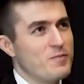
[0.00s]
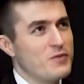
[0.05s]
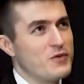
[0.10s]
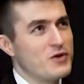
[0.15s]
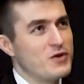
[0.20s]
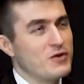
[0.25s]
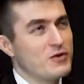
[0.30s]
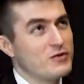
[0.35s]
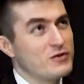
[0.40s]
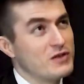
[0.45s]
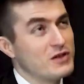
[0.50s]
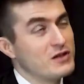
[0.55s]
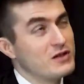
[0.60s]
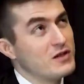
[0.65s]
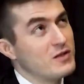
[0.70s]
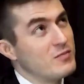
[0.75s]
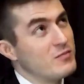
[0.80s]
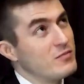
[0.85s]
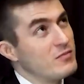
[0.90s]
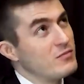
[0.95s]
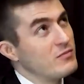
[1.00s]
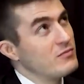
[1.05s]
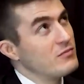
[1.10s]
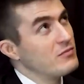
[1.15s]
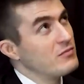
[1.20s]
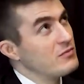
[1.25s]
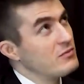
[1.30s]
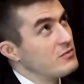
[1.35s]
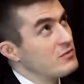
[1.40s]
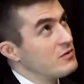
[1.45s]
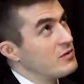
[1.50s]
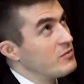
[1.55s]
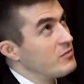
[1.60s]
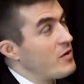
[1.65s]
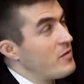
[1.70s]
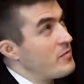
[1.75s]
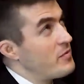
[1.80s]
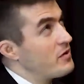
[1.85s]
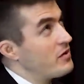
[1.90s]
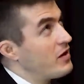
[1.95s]
You don't think there there
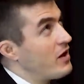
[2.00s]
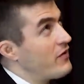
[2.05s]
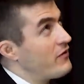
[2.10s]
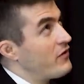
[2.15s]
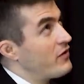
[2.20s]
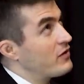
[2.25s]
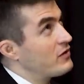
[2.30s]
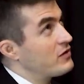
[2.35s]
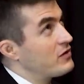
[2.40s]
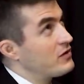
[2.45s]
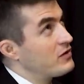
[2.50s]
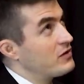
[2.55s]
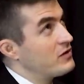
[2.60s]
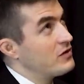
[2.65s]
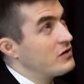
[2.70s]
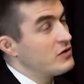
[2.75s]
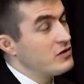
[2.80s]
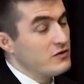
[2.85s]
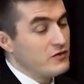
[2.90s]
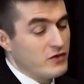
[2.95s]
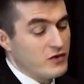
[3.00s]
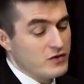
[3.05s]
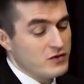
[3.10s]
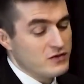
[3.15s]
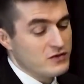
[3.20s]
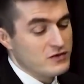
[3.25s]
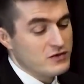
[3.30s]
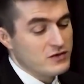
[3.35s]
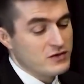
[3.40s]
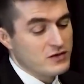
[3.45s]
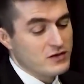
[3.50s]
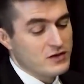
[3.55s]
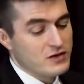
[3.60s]
might be life out there in the universe?